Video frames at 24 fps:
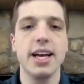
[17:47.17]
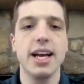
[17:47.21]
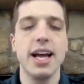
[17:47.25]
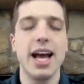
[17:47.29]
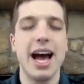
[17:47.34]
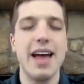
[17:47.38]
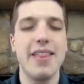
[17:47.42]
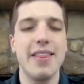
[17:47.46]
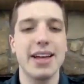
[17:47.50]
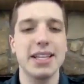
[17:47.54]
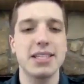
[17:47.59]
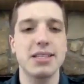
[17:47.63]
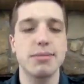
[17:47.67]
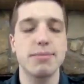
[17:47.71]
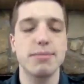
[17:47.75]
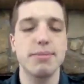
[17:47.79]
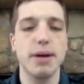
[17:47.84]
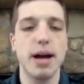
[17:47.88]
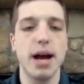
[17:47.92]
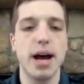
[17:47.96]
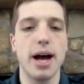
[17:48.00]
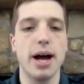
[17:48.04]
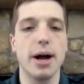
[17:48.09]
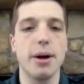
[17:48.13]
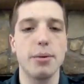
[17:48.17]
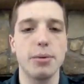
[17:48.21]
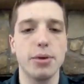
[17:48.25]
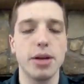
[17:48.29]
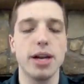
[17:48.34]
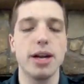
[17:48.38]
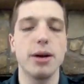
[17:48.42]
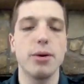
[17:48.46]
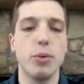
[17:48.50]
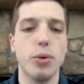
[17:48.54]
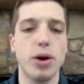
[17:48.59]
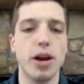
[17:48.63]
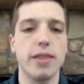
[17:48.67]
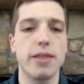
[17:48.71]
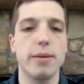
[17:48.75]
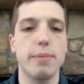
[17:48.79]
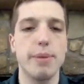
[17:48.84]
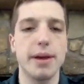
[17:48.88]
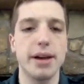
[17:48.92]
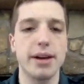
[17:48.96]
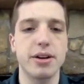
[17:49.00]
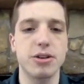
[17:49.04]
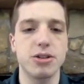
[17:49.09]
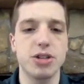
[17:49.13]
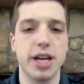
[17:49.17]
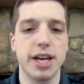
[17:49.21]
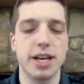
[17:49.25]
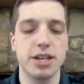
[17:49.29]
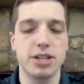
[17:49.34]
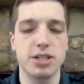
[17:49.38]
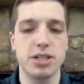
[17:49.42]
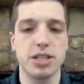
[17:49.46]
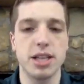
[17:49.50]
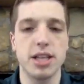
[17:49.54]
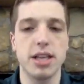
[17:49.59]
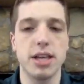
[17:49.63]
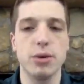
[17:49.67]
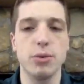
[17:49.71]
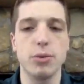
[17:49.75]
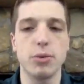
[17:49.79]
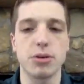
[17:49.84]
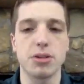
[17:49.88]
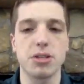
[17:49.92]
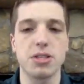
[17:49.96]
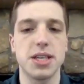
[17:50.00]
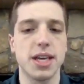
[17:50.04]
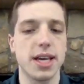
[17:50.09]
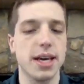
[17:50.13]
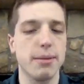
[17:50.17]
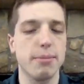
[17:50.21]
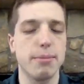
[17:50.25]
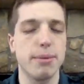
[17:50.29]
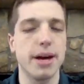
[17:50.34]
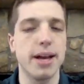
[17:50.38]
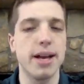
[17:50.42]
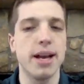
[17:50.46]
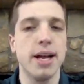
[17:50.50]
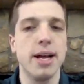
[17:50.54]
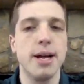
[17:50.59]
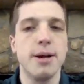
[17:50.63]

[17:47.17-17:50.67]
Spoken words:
and that's one of the bigger changes that you will see. But